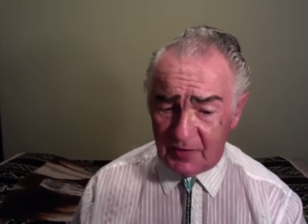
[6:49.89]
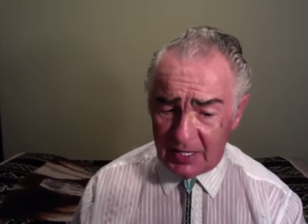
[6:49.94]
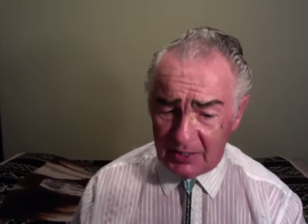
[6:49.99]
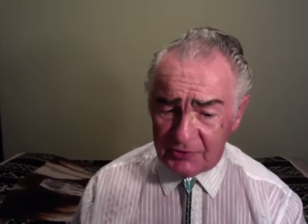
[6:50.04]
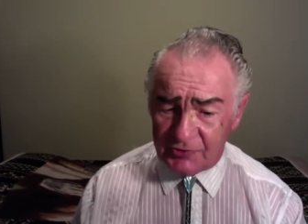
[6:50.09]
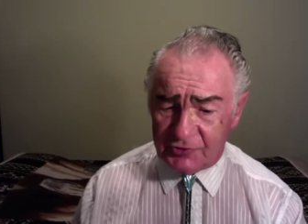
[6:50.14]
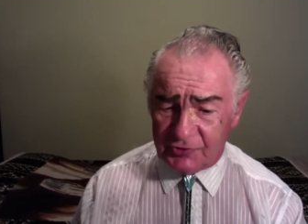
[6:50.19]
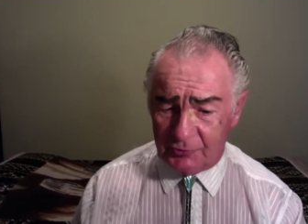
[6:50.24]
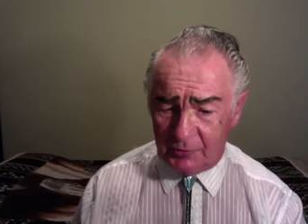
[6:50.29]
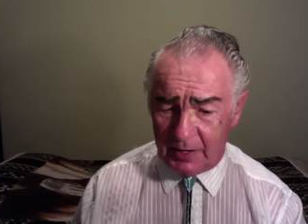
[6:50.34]

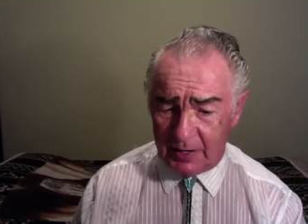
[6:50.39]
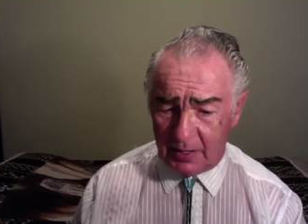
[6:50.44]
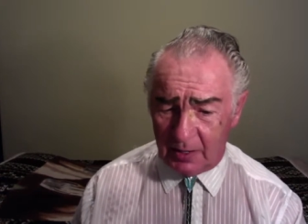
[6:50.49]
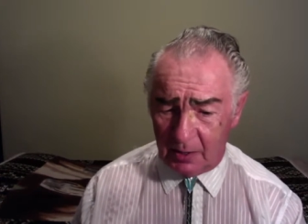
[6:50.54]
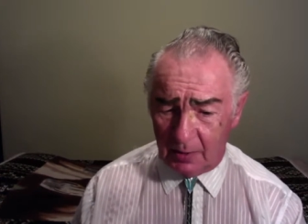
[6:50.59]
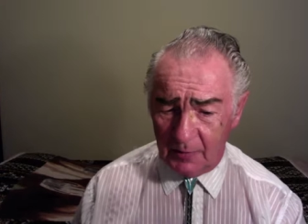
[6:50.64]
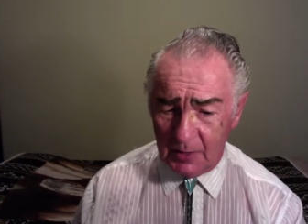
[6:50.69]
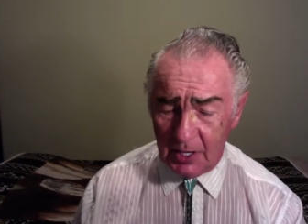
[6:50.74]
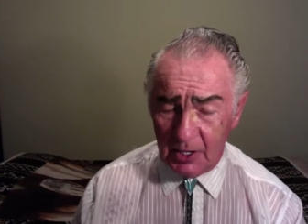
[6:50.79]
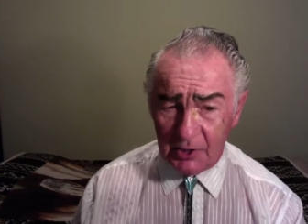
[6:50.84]

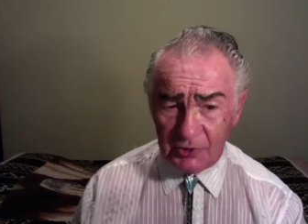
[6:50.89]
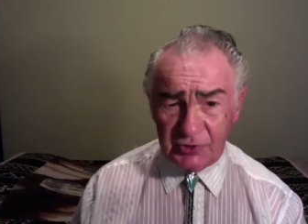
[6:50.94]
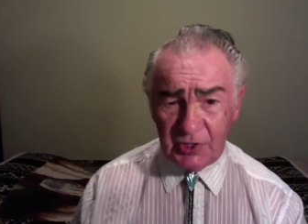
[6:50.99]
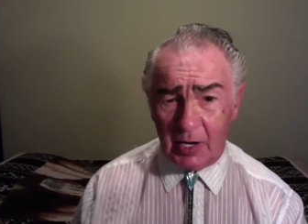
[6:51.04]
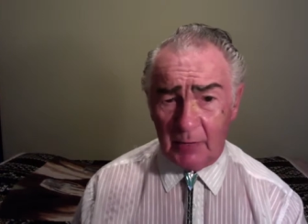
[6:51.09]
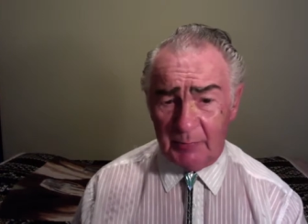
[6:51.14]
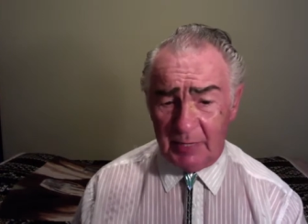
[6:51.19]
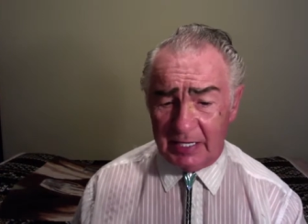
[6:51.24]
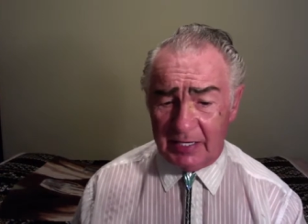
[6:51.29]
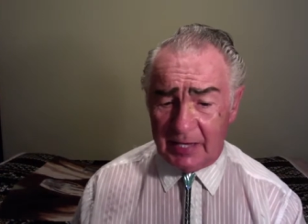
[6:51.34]
Israel
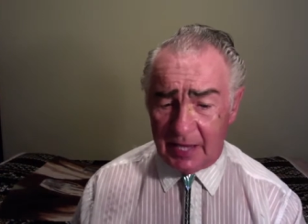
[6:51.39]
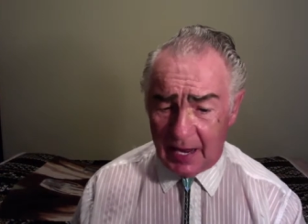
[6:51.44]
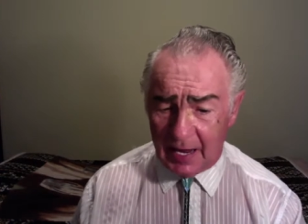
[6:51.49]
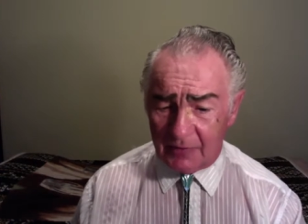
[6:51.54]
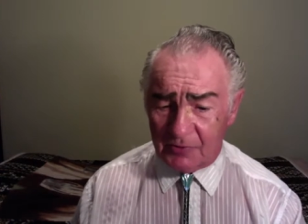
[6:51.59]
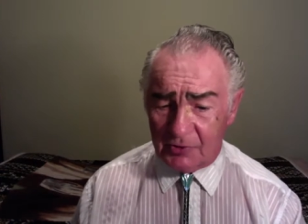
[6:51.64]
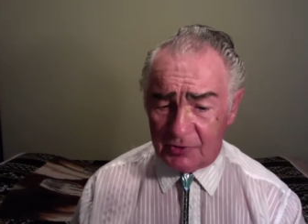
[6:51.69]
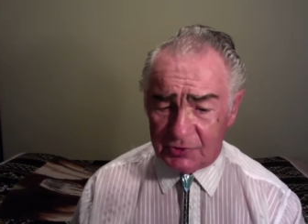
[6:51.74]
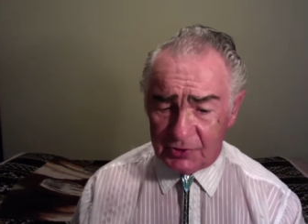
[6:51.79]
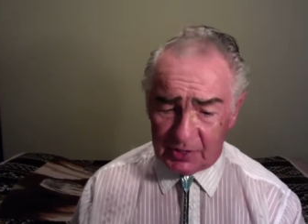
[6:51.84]
shall be
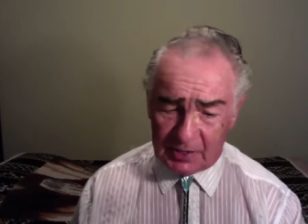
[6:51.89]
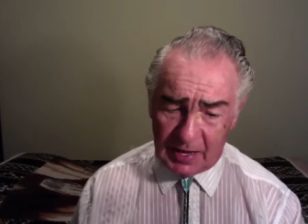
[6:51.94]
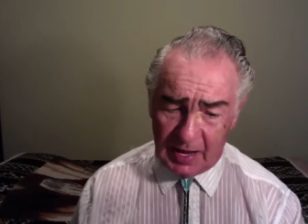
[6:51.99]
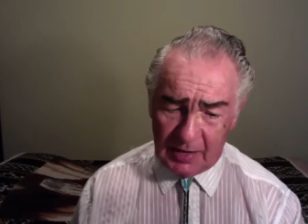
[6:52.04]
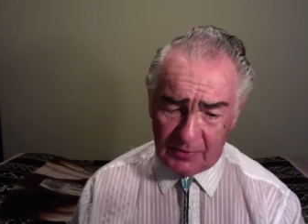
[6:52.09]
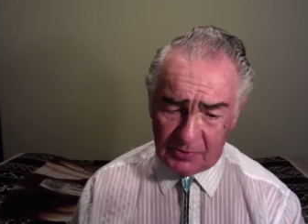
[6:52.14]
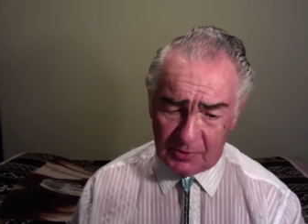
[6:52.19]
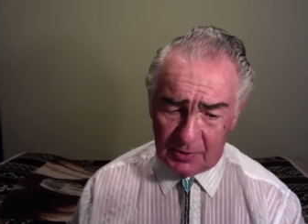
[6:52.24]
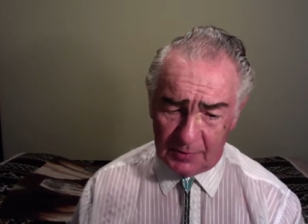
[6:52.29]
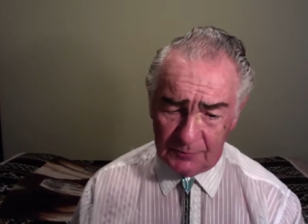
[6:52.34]
gathered
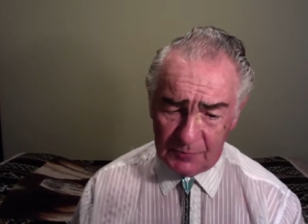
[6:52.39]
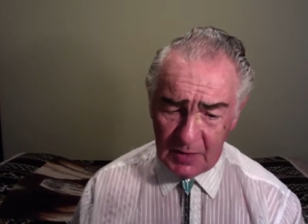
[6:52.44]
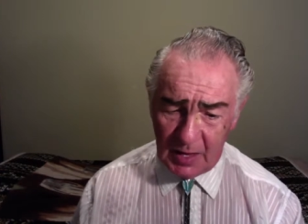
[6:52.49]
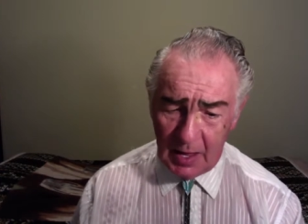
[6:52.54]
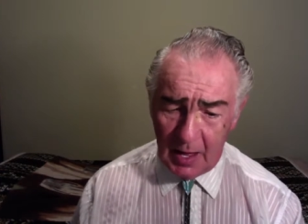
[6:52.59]
together